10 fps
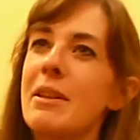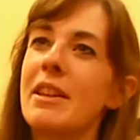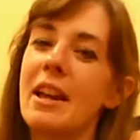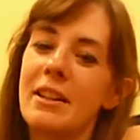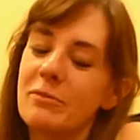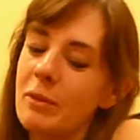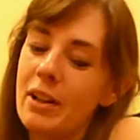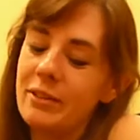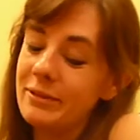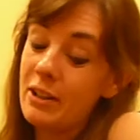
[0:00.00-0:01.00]
And then,
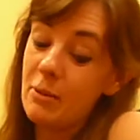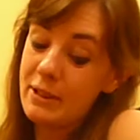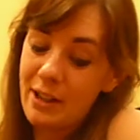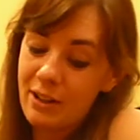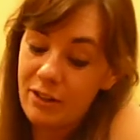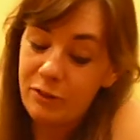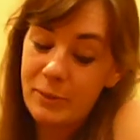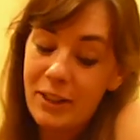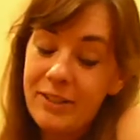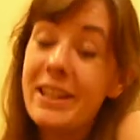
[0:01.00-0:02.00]
well, it all went downhill from there.